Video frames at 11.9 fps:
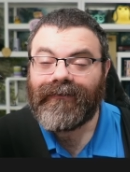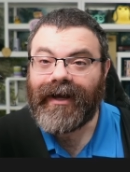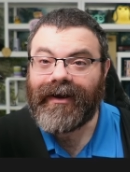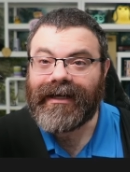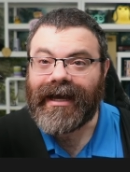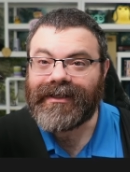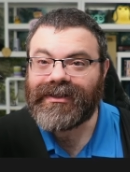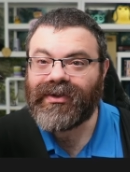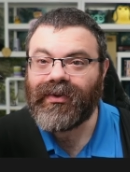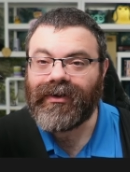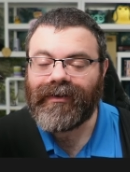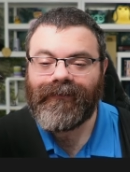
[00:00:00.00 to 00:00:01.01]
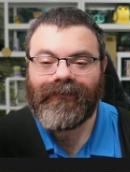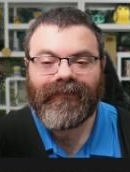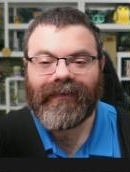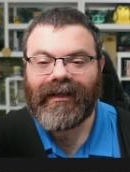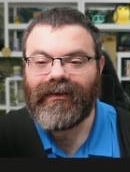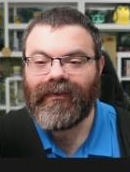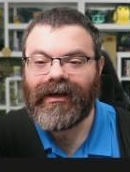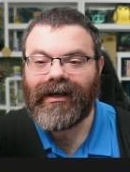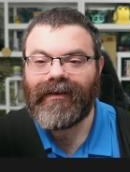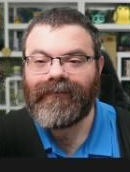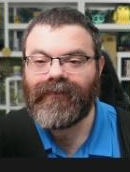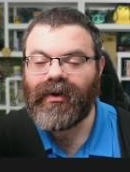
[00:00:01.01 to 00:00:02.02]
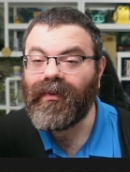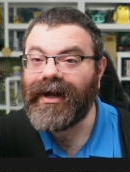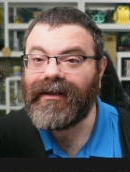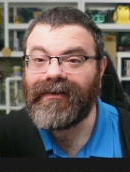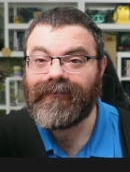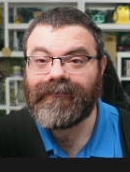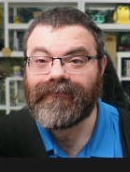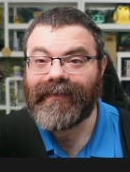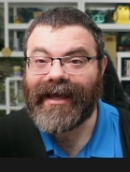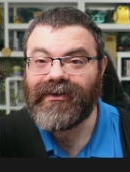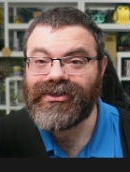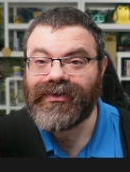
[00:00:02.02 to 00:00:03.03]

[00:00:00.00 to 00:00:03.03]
Very nice. Cool. Um, well, how'd